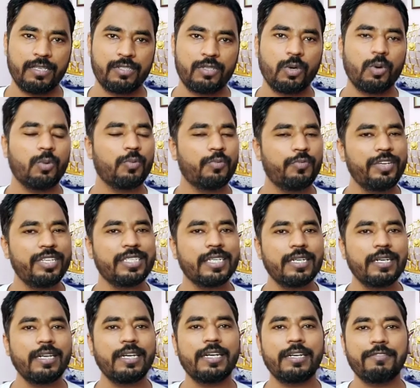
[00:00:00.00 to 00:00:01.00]
So we
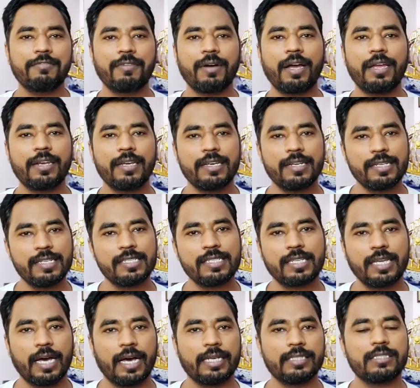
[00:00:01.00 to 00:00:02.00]
generally define a
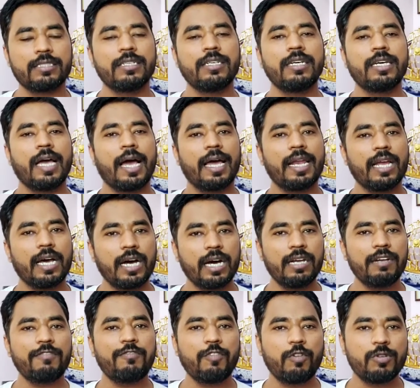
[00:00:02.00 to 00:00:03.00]
risk as an
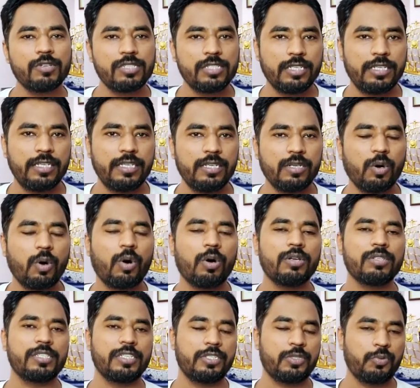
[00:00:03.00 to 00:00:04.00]
unforeseen
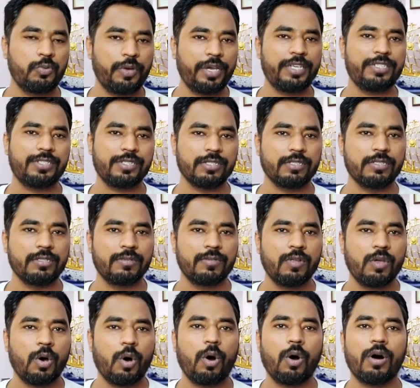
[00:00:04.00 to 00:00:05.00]
situation
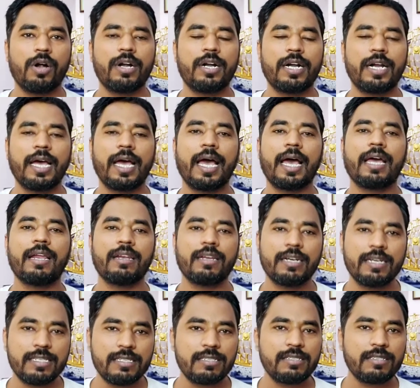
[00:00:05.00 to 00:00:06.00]
or
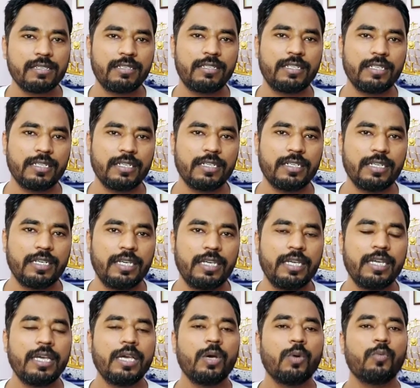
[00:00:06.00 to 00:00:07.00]
an
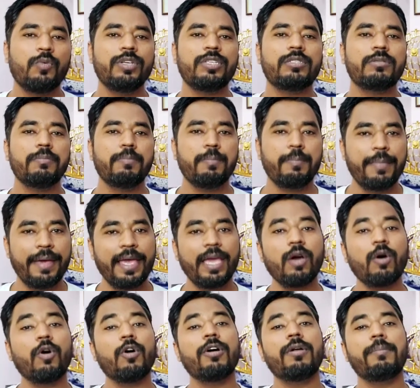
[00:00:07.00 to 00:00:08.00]
uncertainty which may
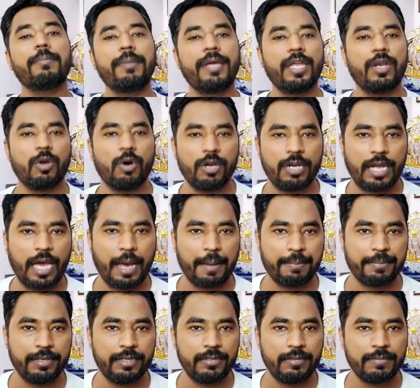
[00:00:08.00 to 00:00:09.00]
or may not
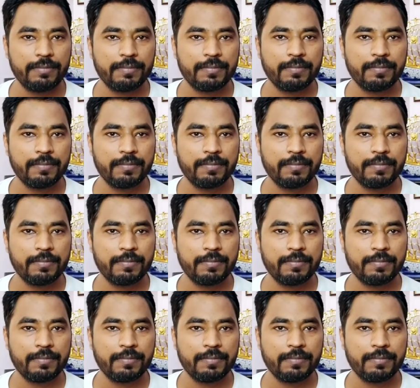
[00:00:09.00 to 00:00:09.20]
happen,